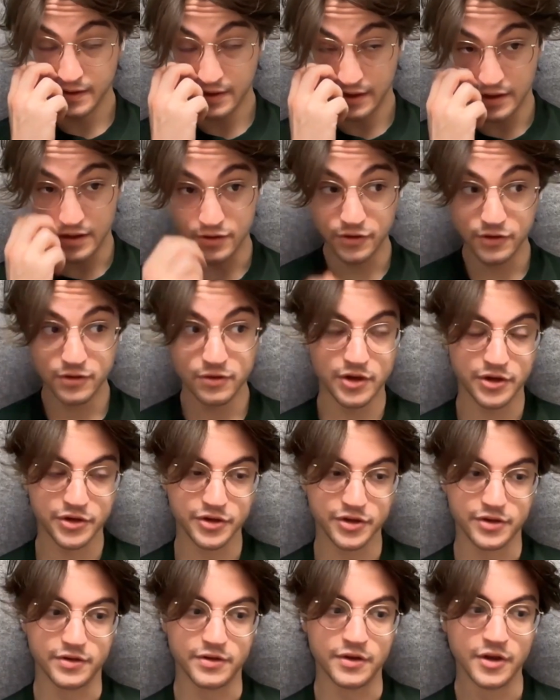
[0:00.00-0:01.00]
Yeah, good
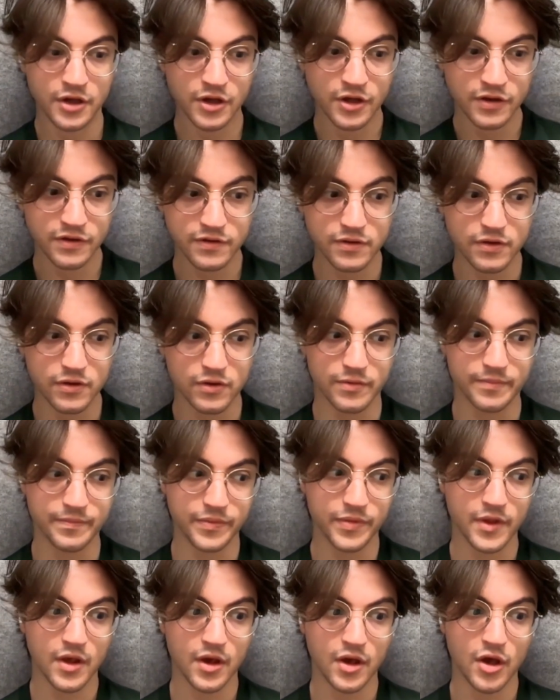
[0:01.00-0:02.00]
question.
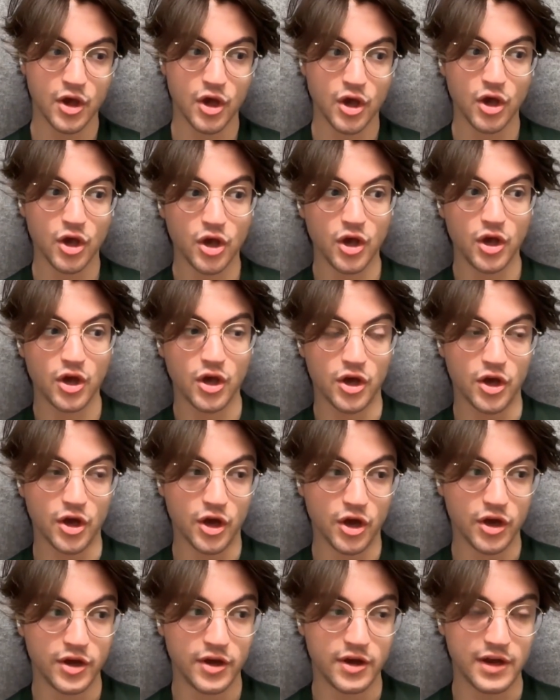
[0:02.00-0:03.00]
So
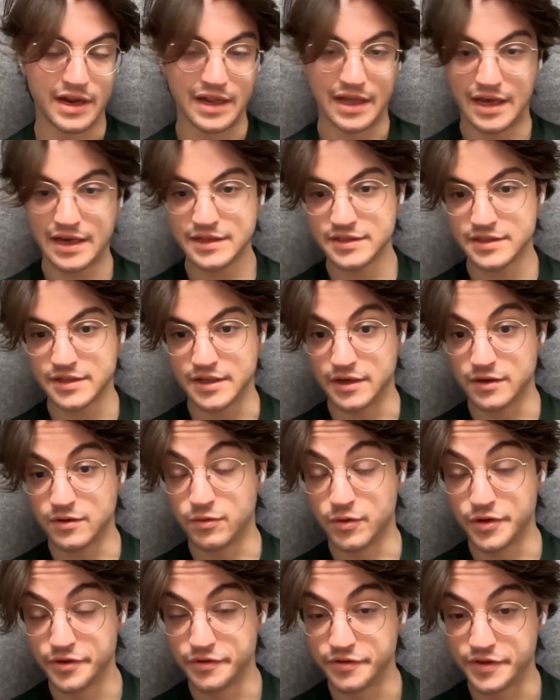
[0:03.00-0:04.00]

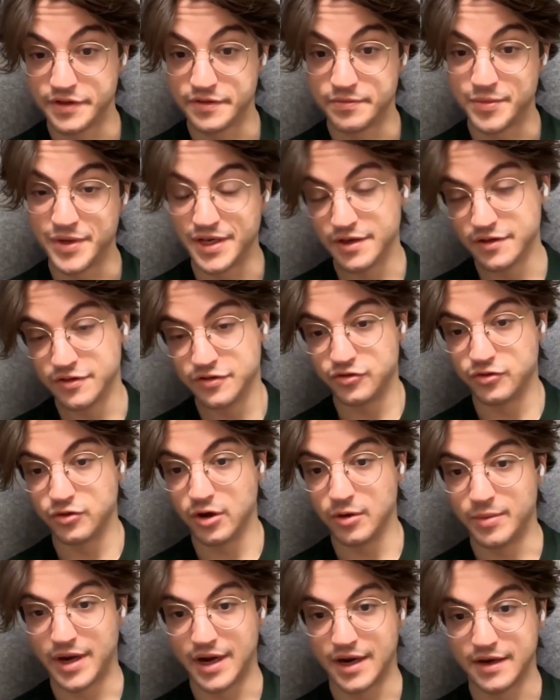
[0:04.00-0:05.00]
Elastic, one of its biggest
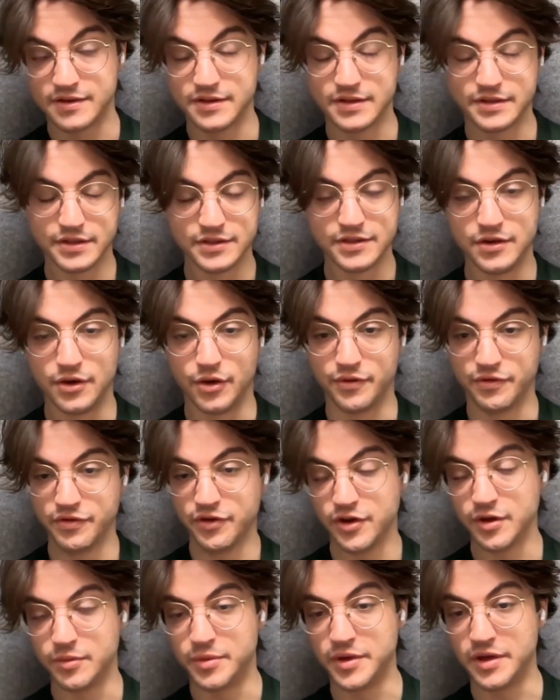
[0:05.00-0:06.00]
drawbacks is it's known
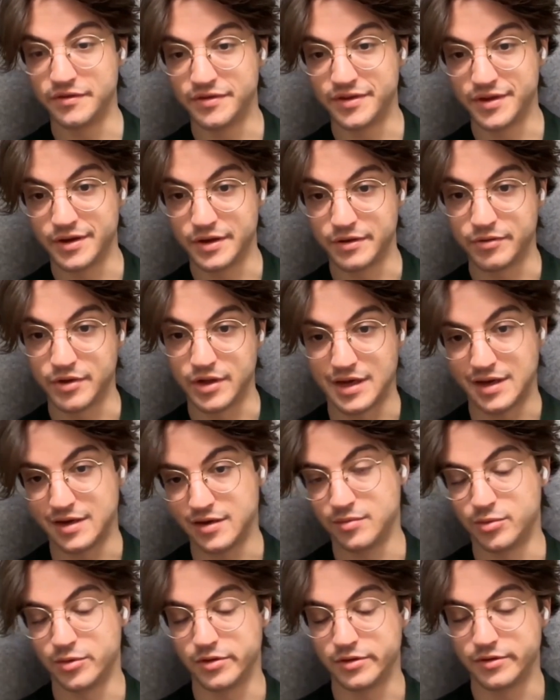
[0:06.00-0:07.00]
for not being very
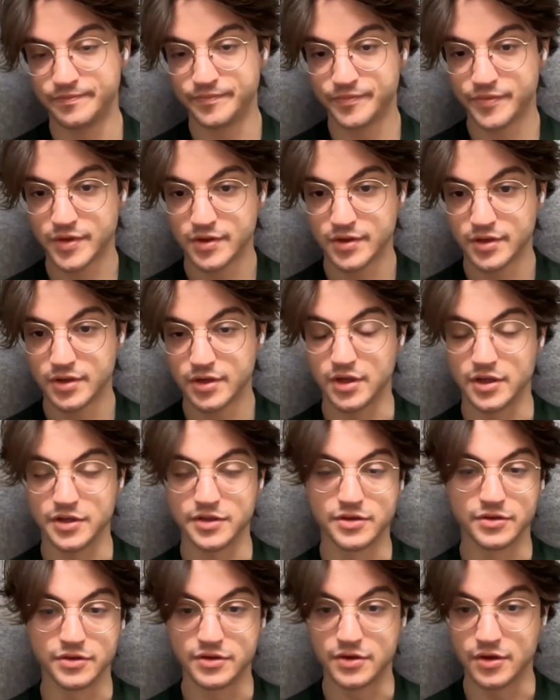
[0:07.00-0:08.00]
reliable.
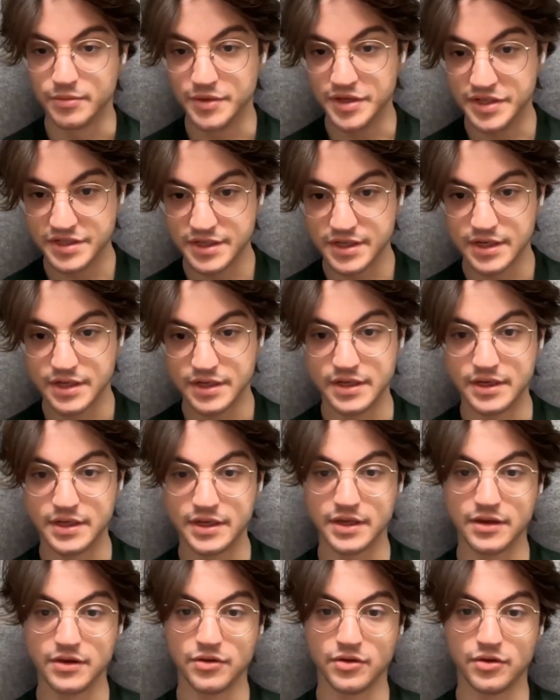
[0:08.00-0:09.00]
Clusters go
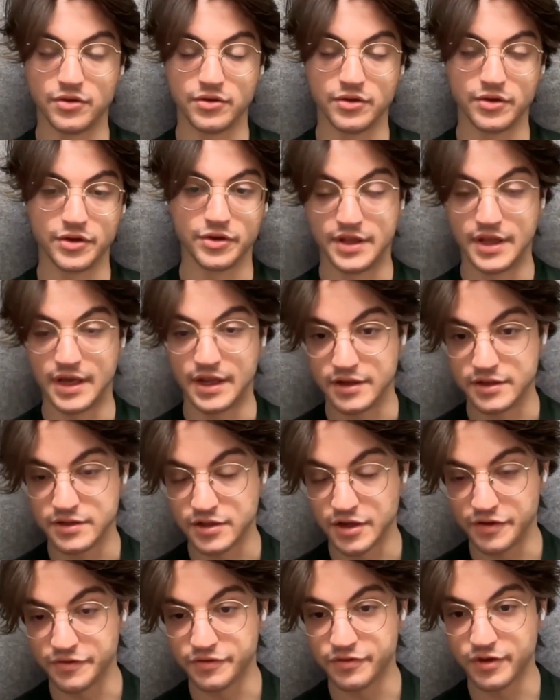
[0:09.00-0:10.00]
missing or the data
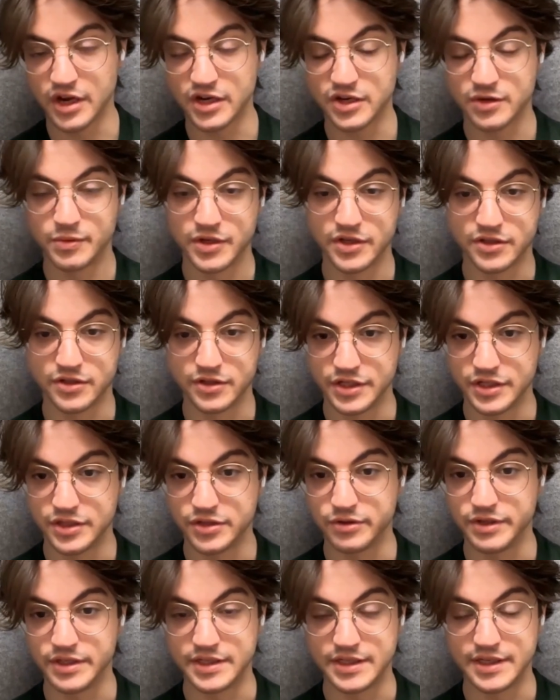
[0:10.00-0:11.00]
is not fresh because you need
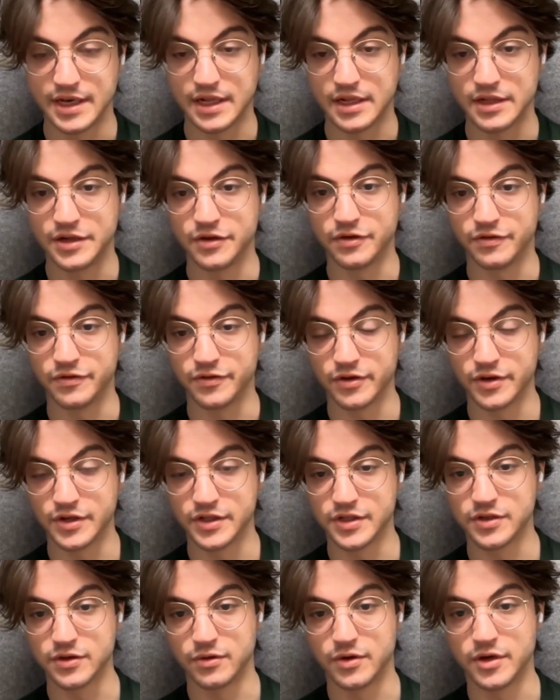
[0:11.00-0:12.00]
to ETL it over
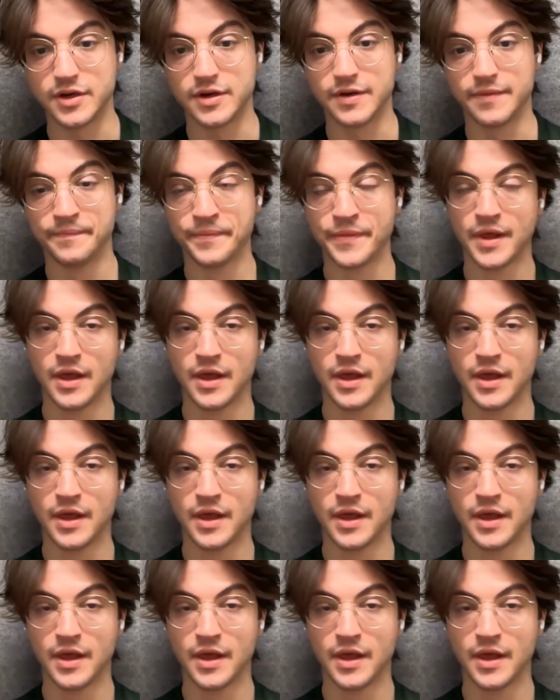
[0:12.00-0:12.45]
and so on.